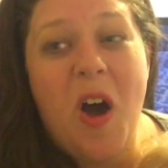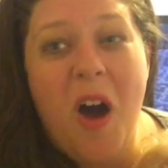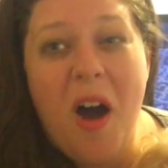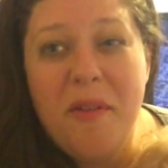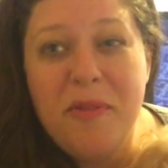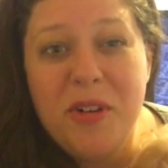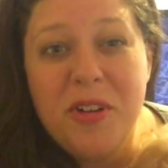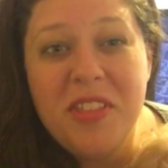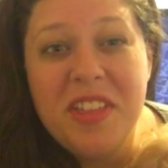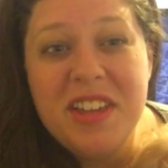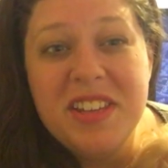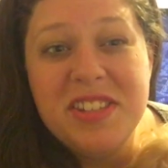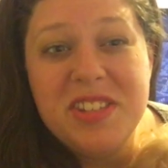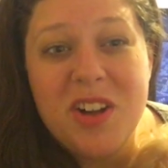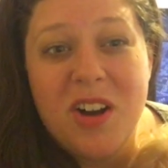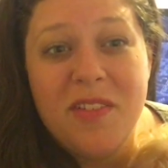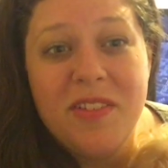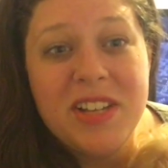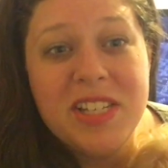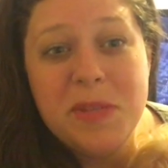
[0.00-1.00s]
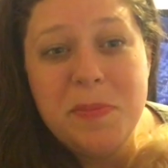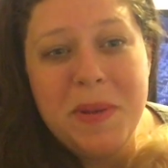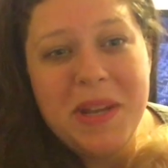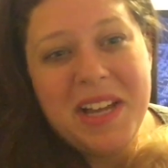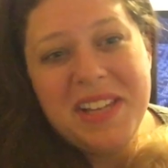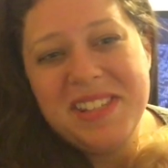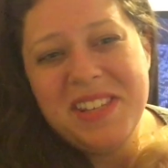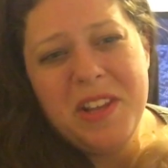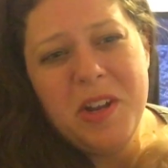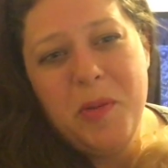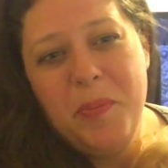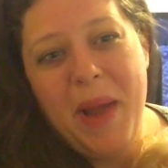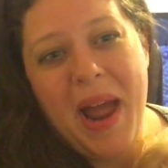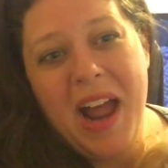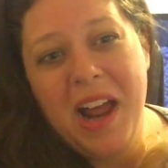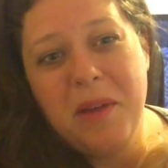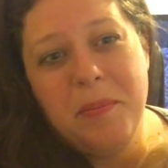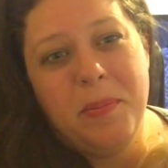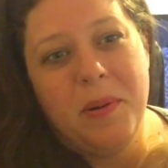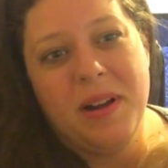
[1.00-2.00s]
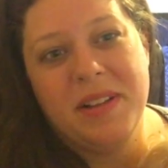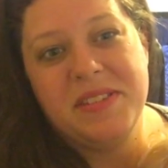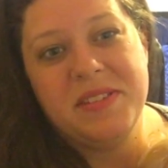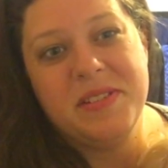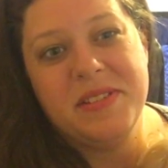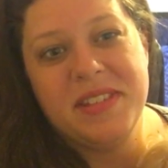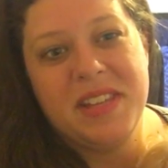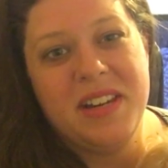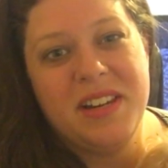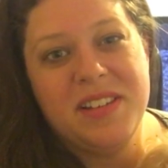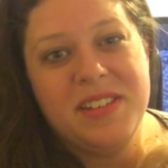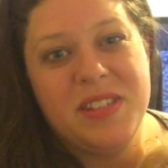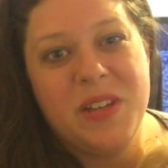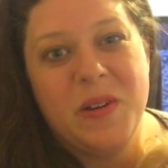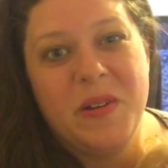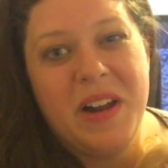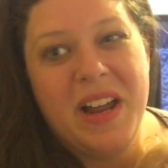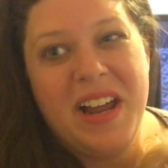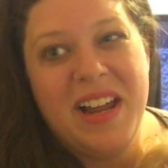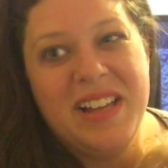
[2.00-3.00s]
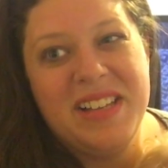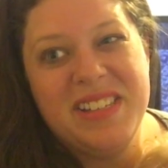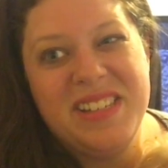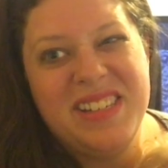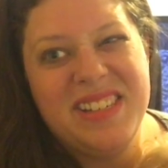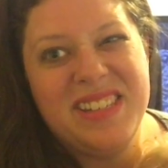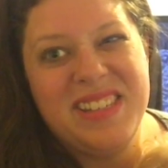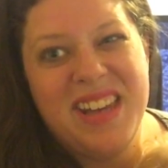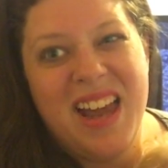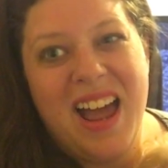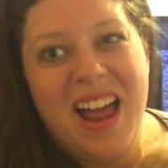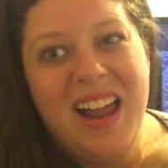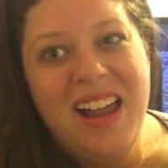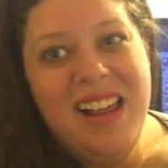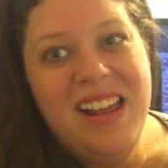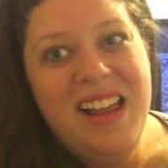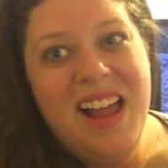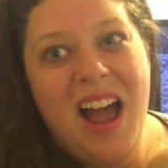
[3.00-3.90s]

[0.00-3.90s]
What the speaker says: offer this service, because a little bag of pretzels and a soda is just not,